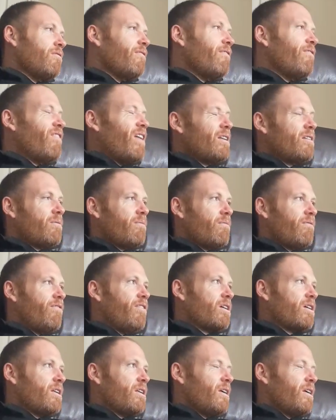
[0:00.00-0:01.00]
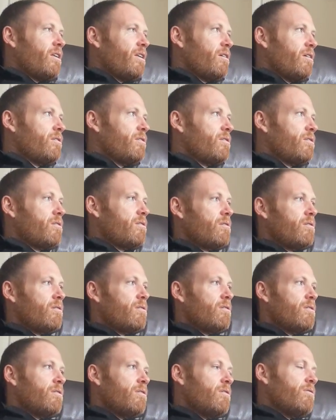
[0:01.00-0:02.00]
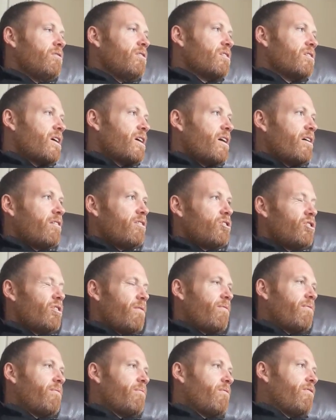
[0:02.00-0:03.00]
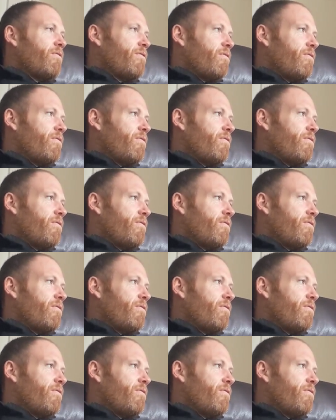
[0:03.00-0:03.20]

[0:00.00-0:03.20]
Phantom fucking ley lines. Discarded shit from The